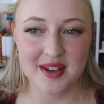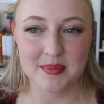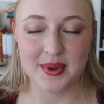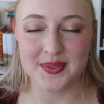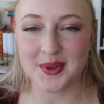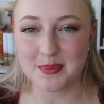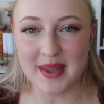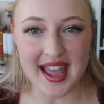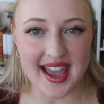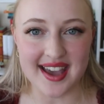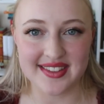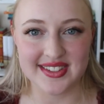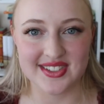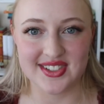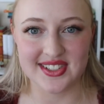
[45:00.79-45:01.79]
but their
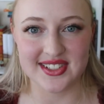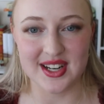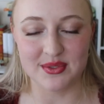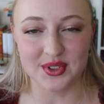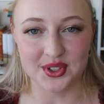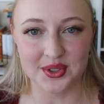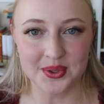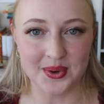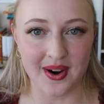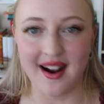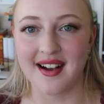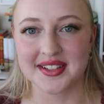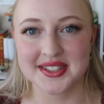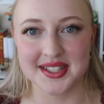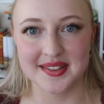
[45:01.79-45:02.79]
paths just never
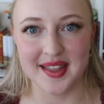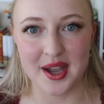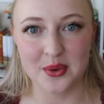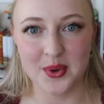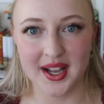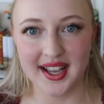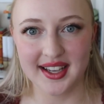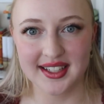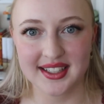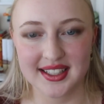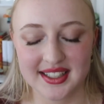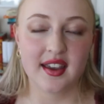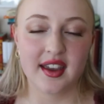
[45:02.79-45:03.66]
cross in that way.